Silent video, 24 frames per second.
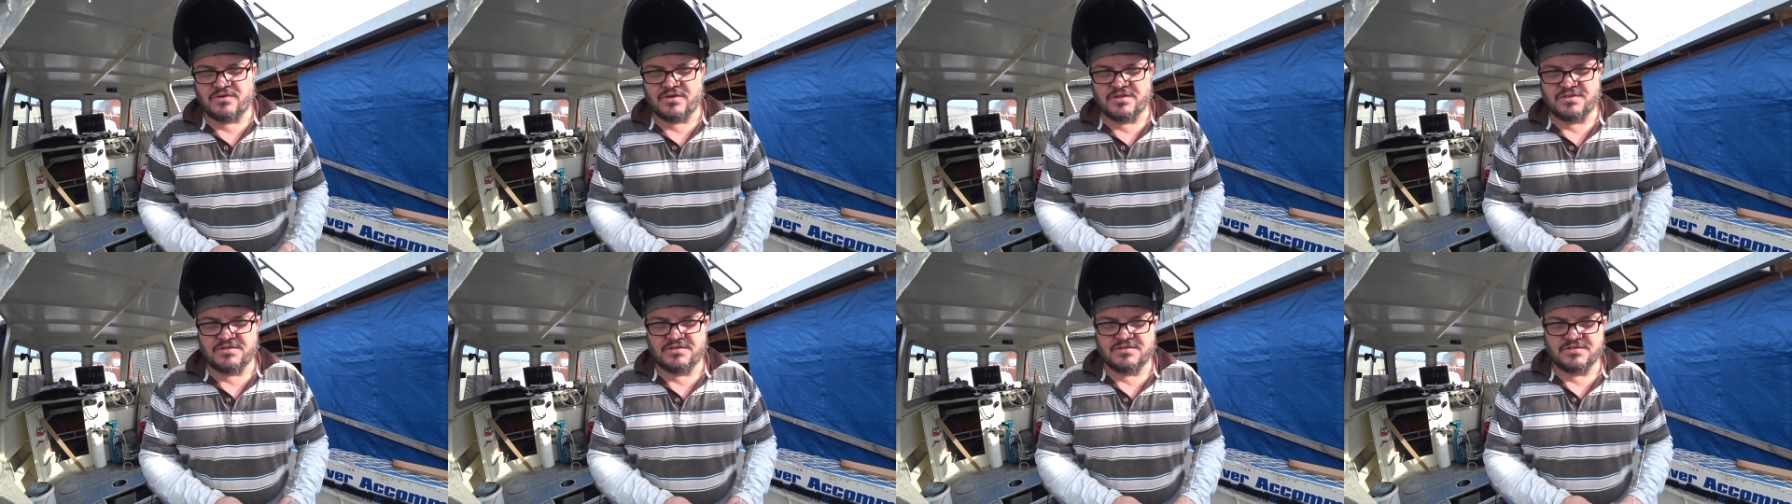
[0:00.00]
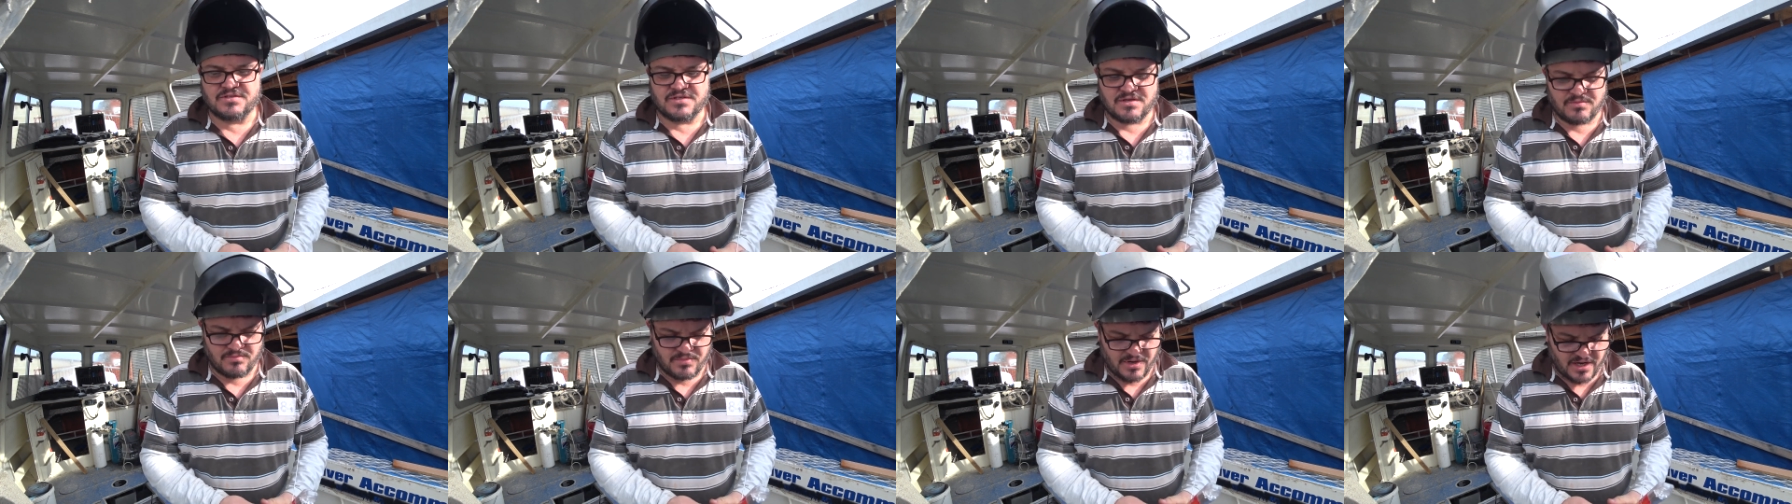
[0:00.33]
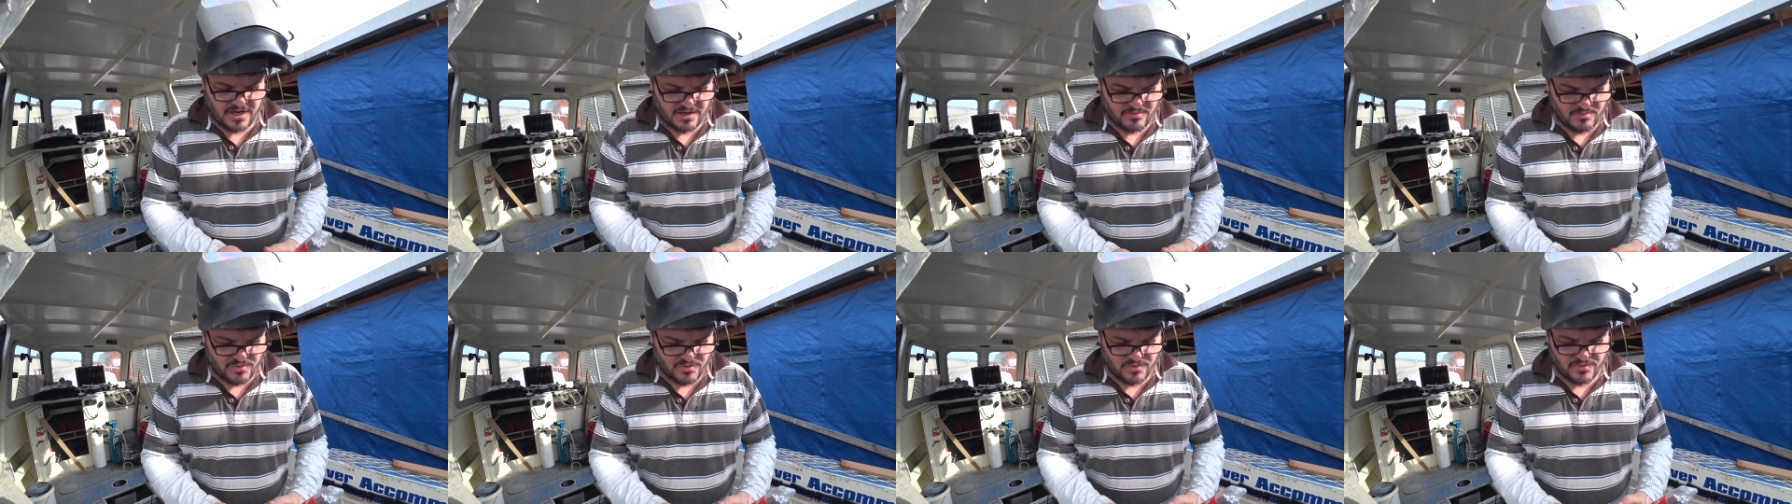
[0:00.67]
which is
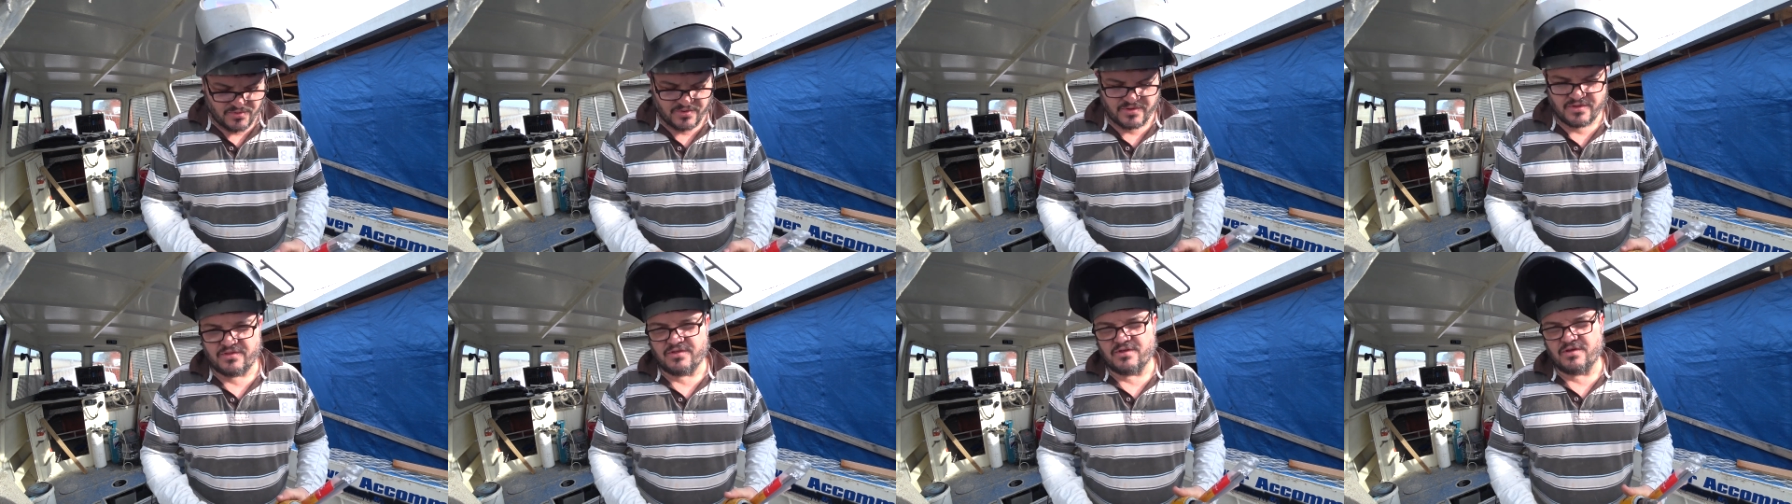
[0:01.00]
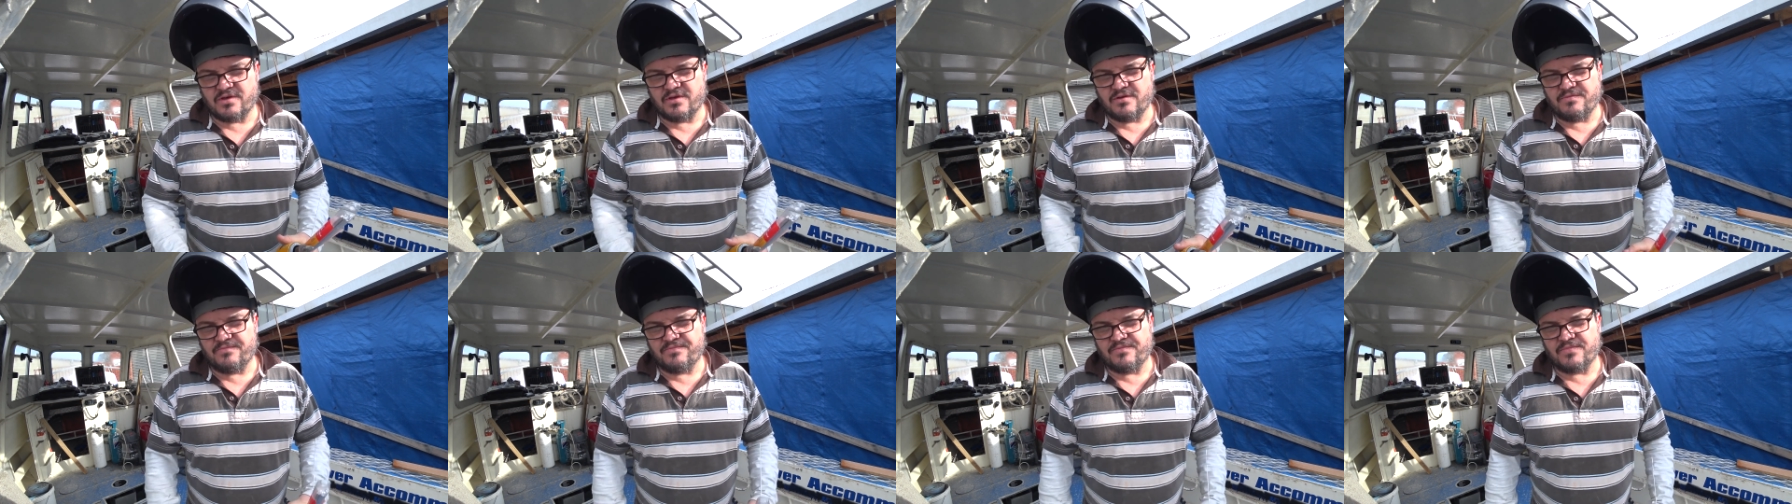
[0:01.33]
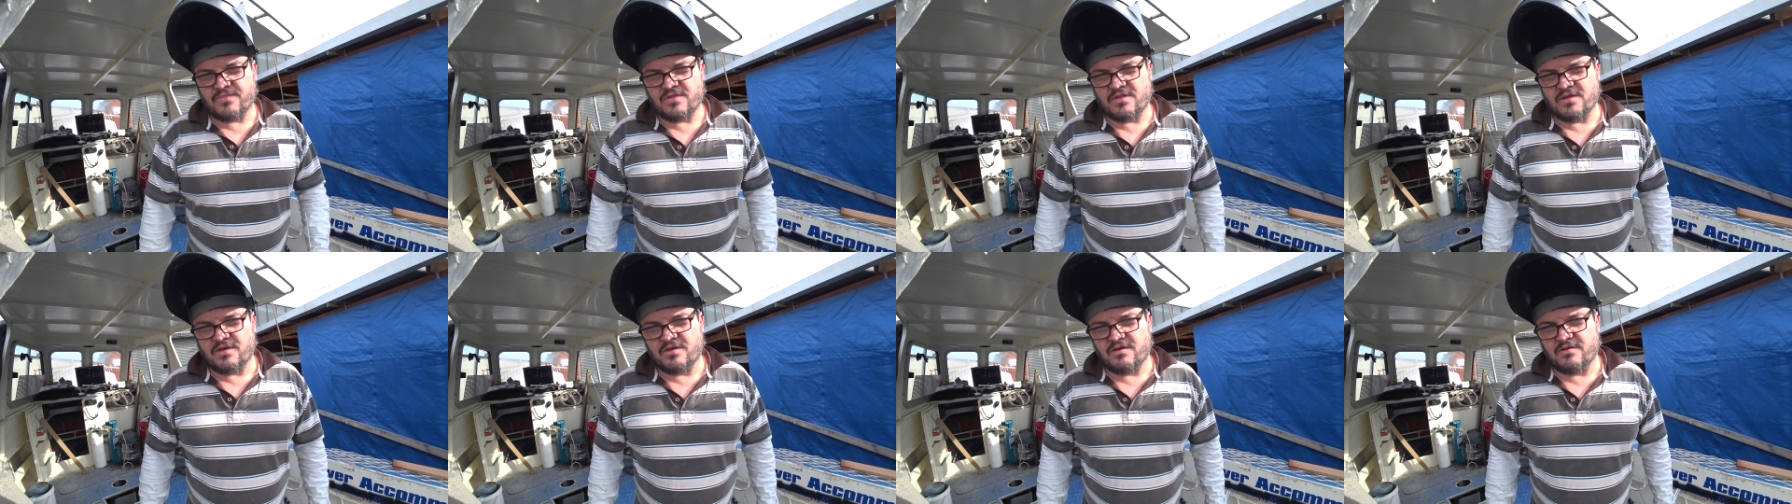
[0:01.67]
compatible with the,
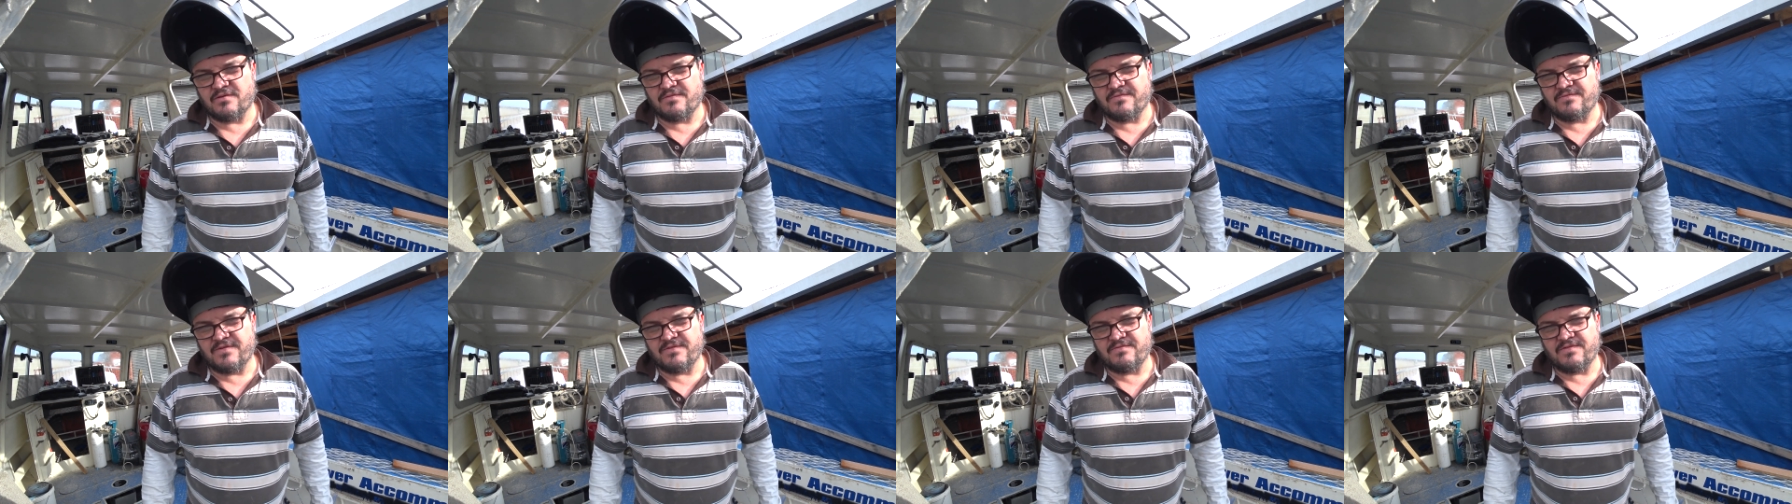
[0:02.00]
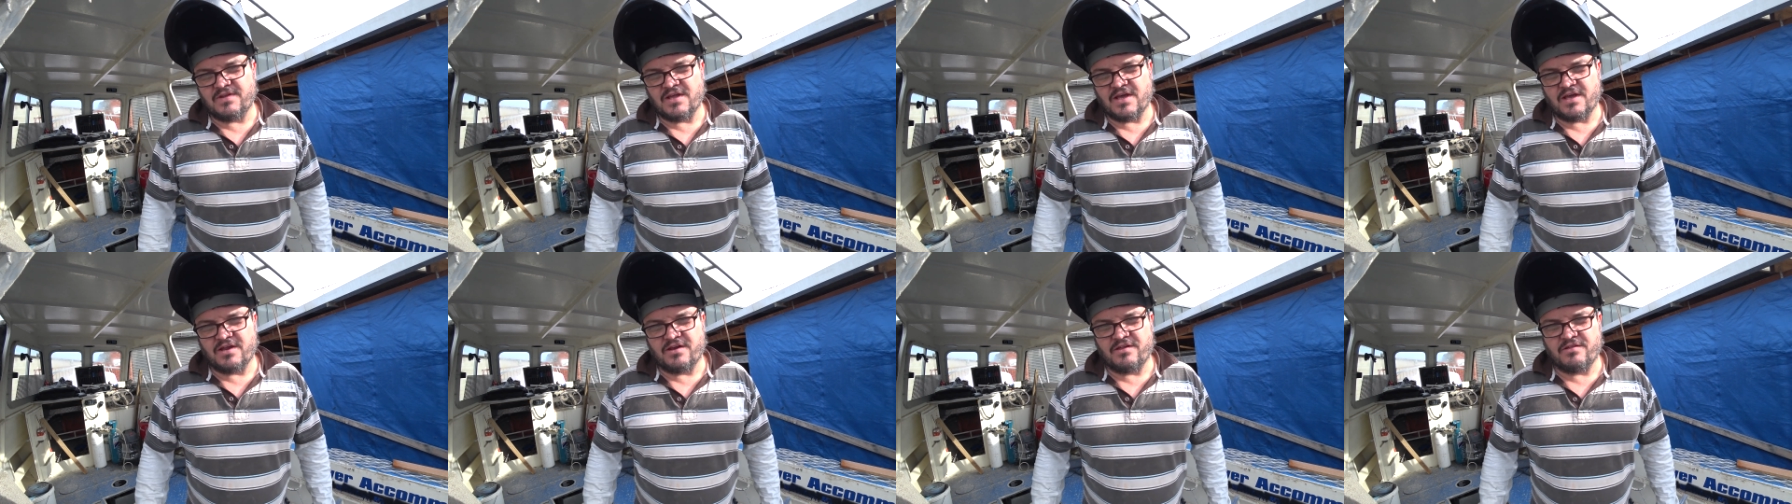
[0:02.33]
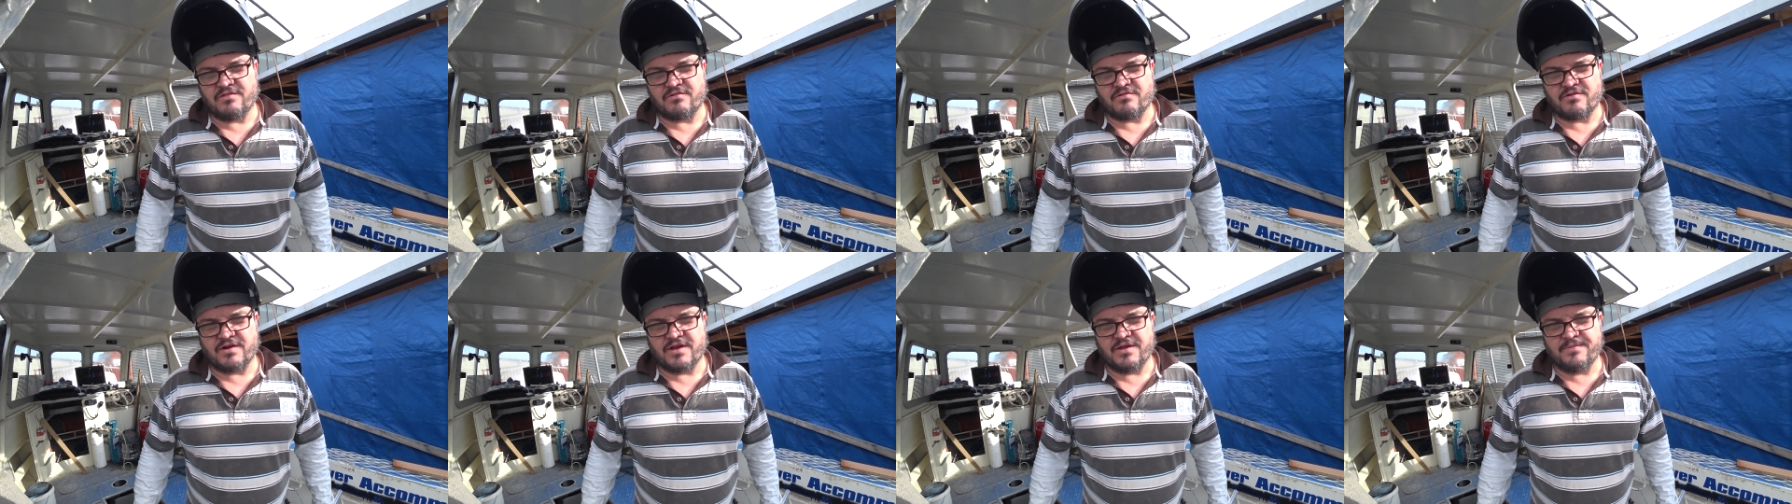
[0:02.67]
the
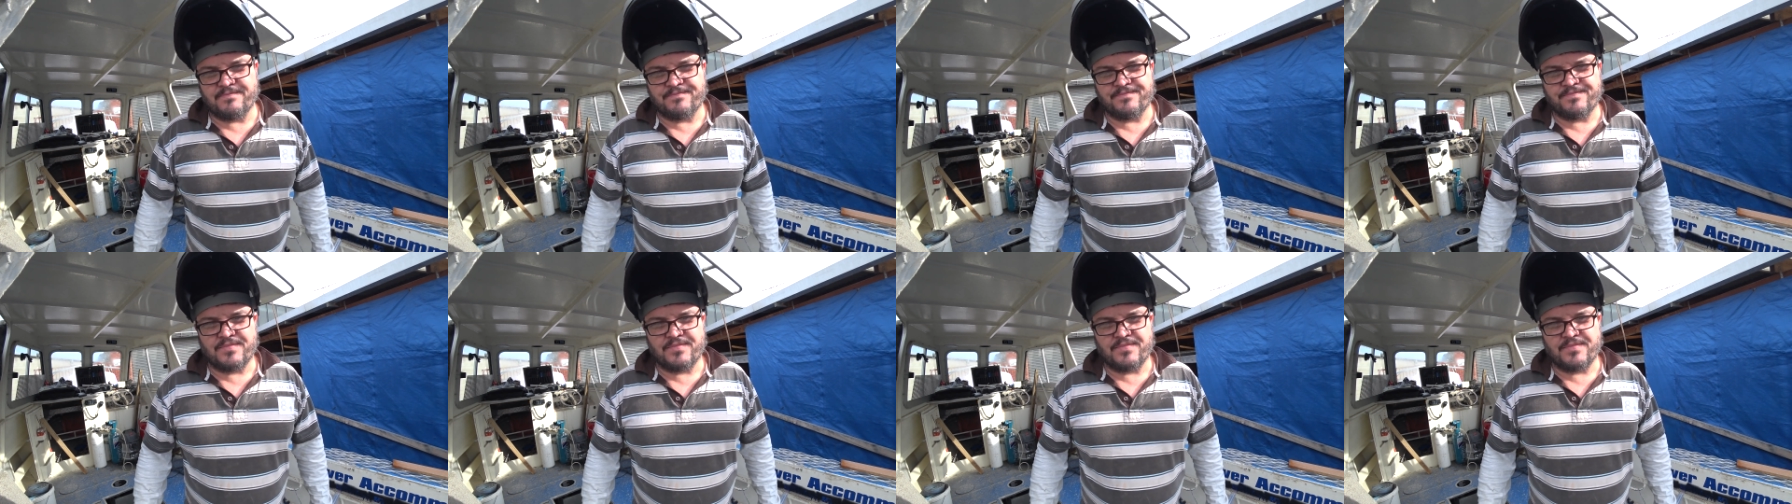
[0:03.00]
5083.